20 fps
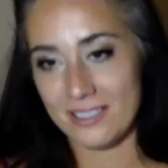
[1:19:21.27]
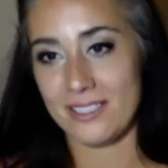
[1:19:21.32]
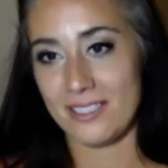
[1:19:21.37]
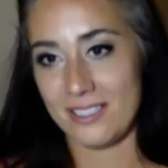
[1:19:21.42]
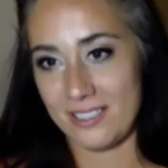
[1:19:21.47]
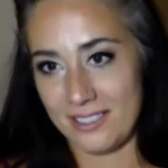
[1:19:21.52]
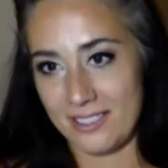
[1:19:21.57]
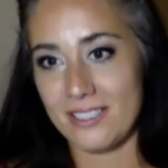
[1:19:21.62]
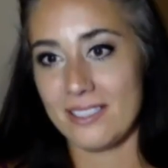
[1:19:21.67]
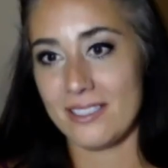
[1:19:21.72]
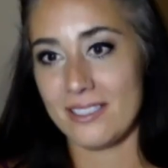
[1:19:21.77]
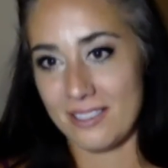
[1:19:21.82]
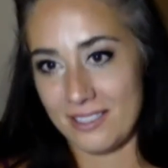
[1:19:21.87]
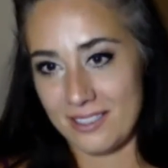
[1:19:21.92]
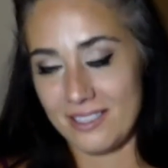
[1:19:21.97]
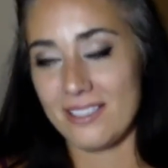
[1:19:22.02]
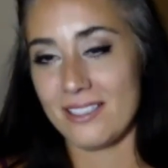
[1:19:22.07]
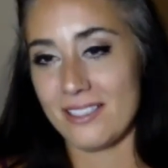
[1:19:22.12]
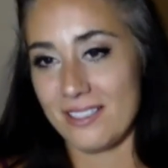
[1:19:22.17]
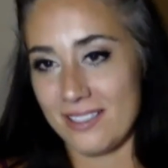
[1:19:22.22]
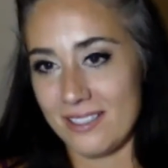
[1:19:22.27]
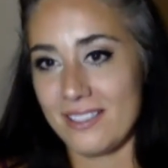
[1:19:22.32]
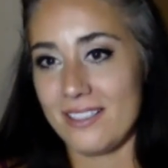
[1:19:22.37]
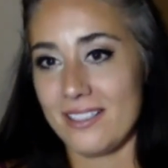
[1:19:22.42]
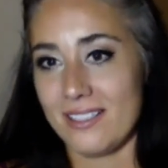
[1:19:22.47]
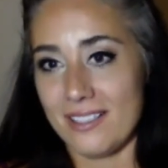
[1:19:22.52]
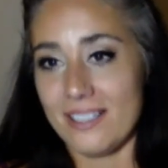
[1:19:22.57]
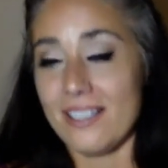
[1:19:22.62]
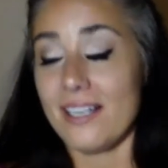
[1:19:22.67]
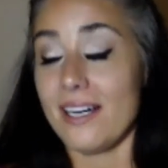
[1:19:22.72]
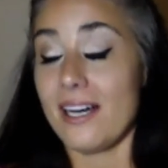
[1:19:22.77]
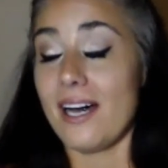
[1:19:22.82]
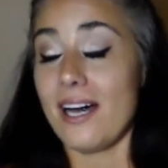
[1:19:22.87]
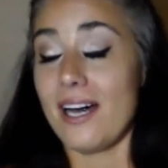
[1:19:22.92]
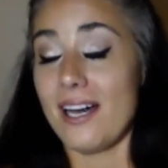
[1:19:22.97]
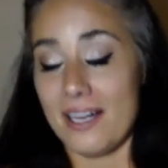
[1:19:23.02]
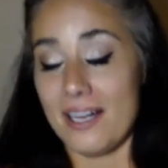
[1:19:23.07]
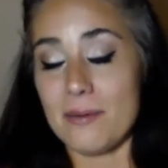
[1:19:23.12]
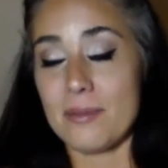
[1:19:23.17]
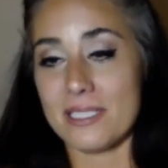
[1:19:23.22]
It was great. And thank
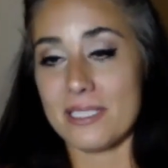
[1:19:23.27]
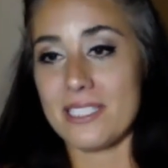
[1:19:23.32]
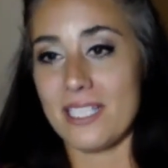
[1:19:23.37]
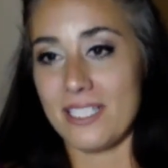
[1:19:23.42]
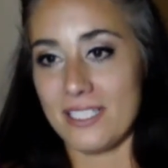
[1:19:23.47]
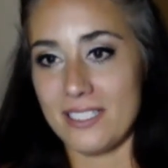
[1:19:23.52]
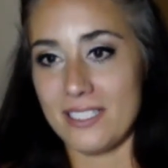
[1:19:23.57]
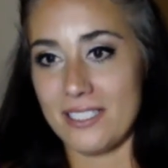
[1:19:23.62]
you, Stephen, for